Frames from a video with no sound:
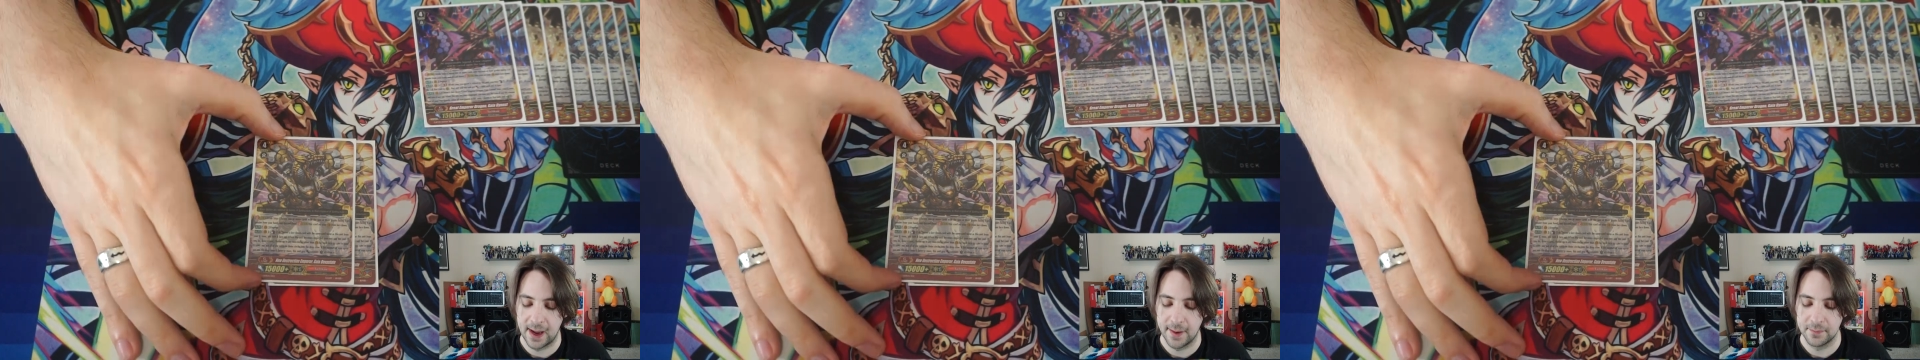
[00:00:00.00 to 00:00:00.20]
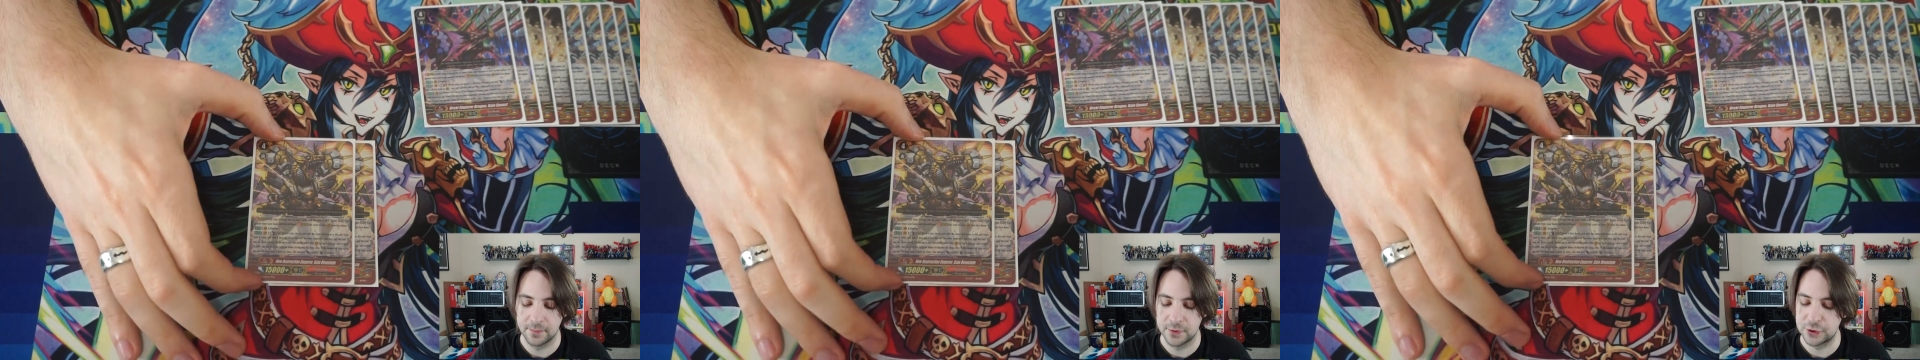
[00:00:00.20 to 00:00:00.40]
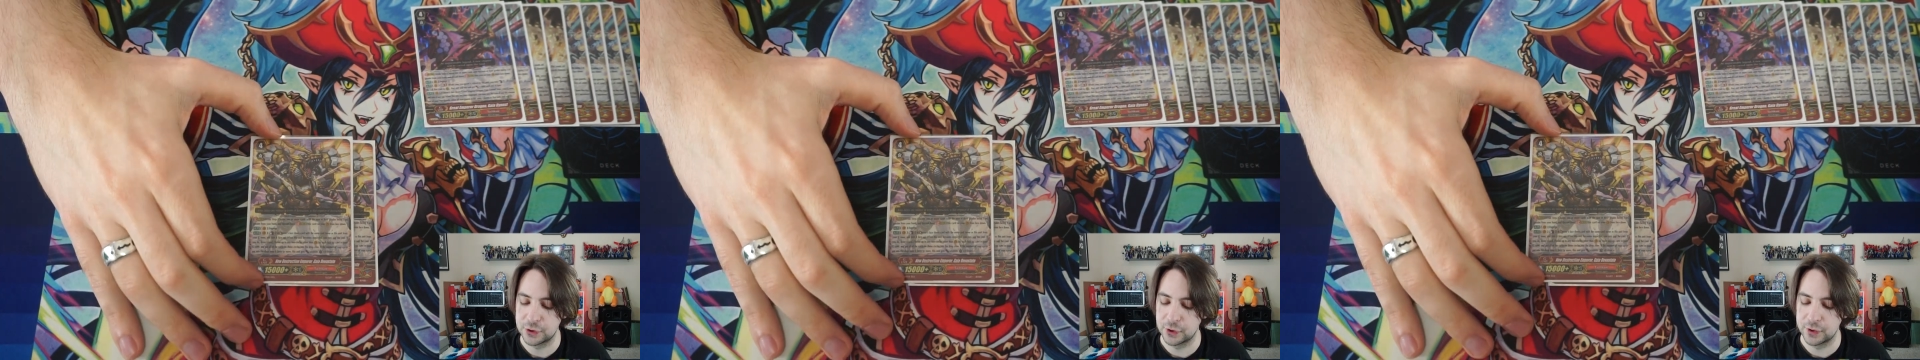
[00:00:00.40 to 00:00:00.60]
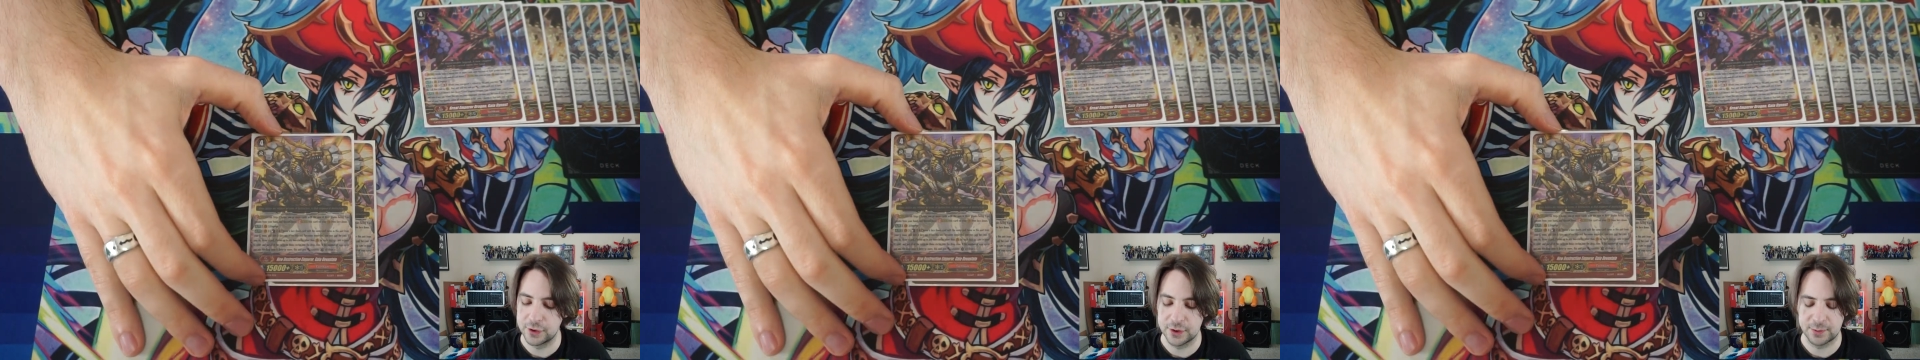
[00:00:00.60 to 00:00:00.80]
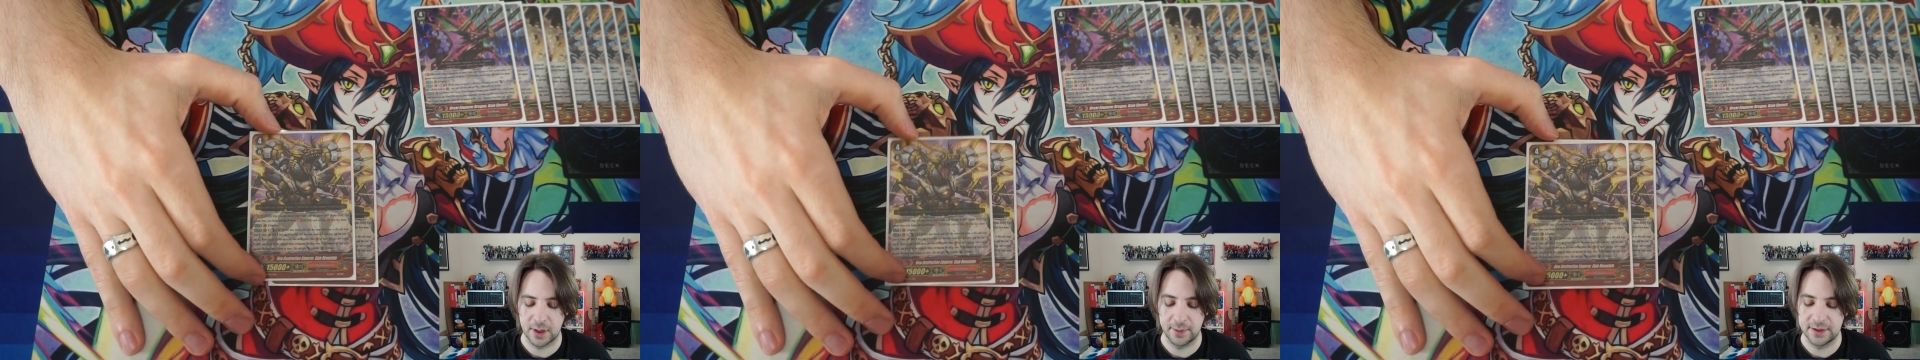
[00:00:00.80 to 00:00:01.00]
I'm sure
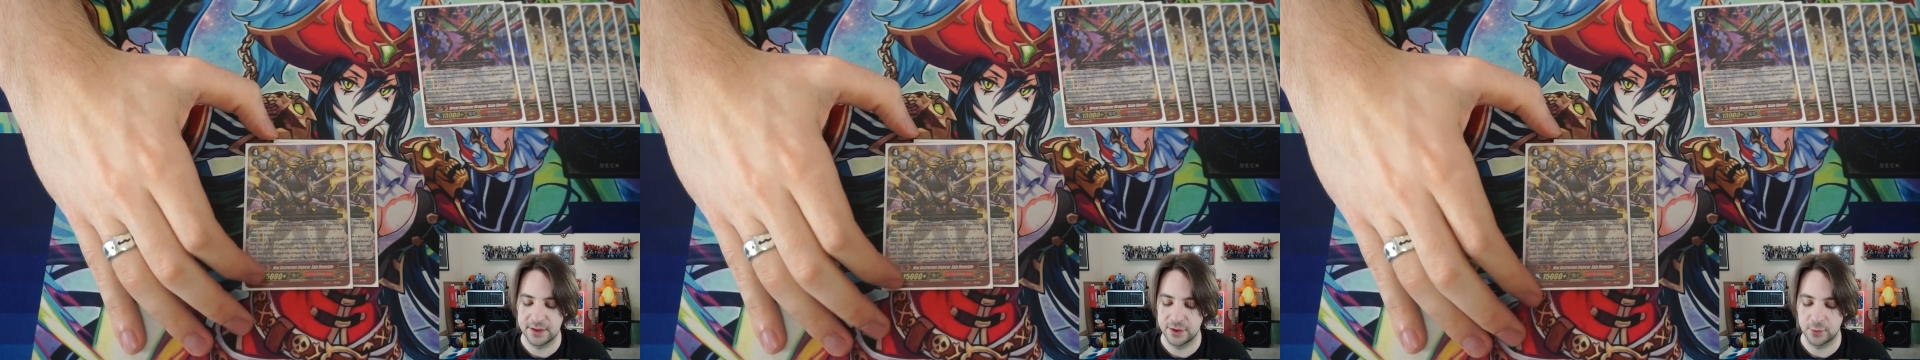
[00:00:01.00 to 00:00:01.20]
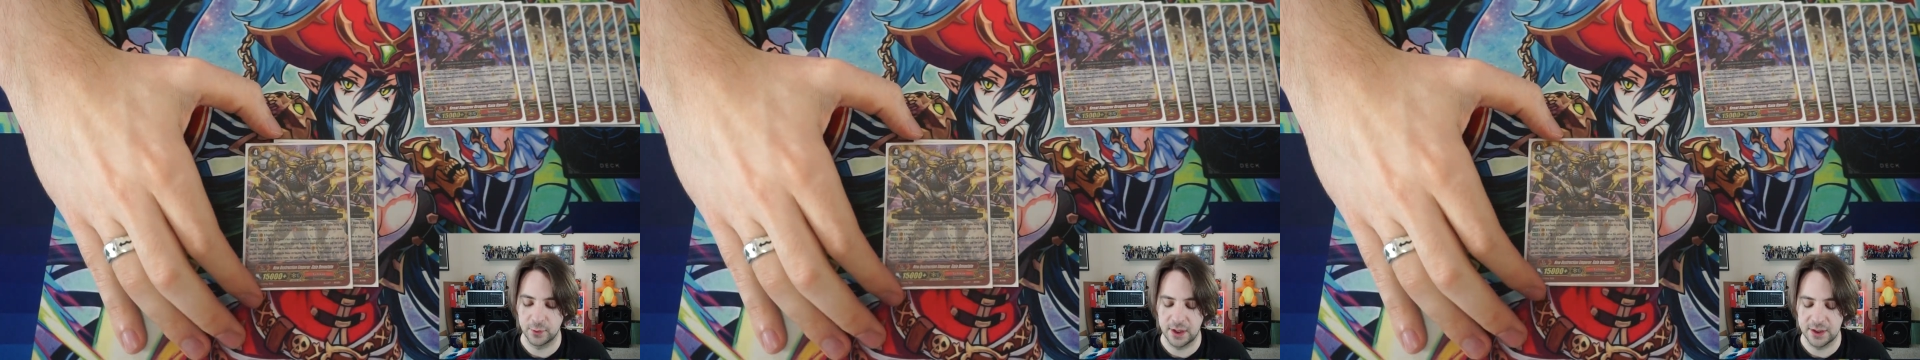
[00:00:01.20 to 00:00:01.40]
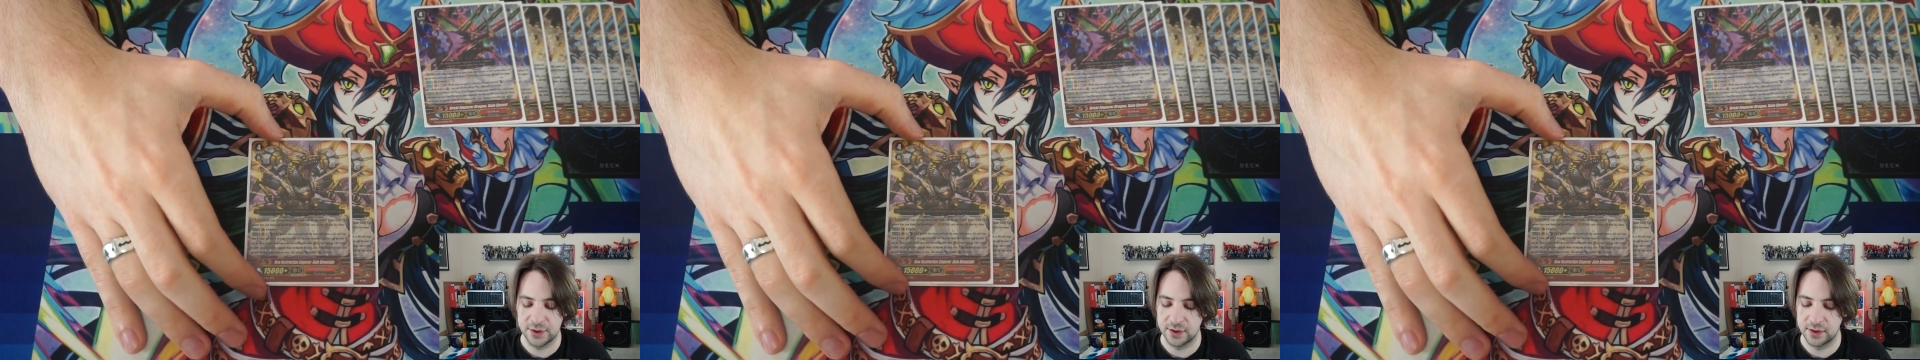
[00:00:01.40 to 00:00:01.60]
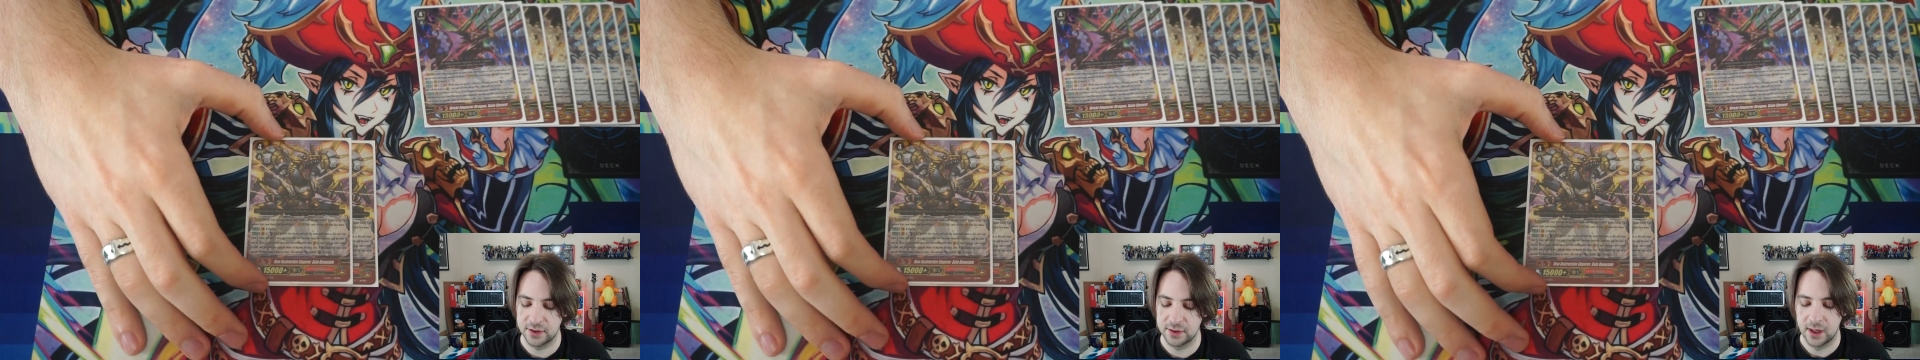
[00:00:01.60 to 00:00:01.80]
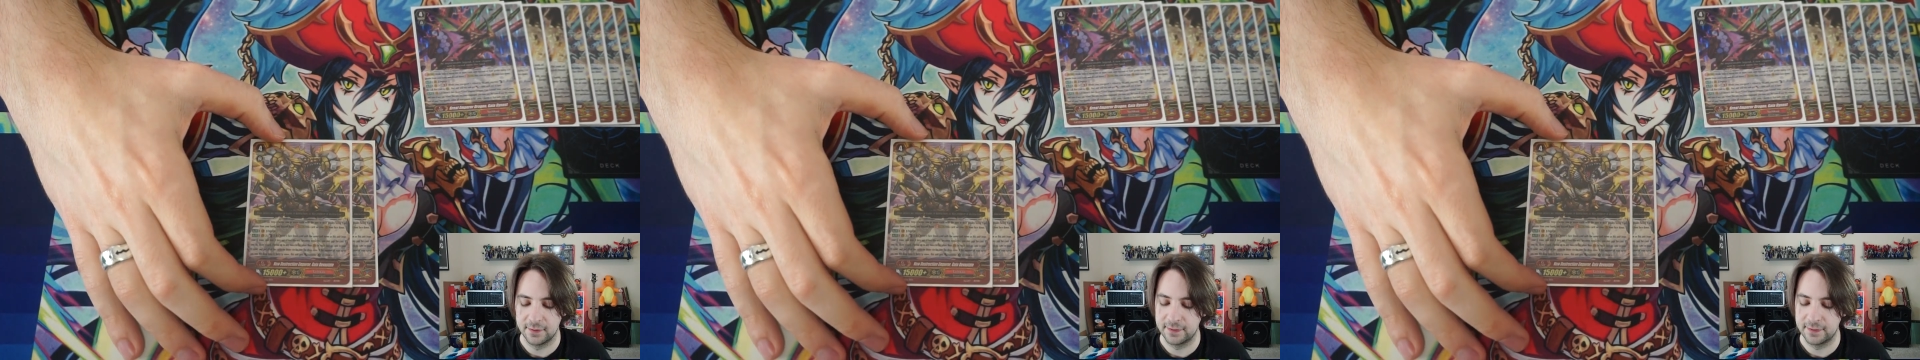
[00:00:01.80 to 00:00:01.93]
there's probably a situation,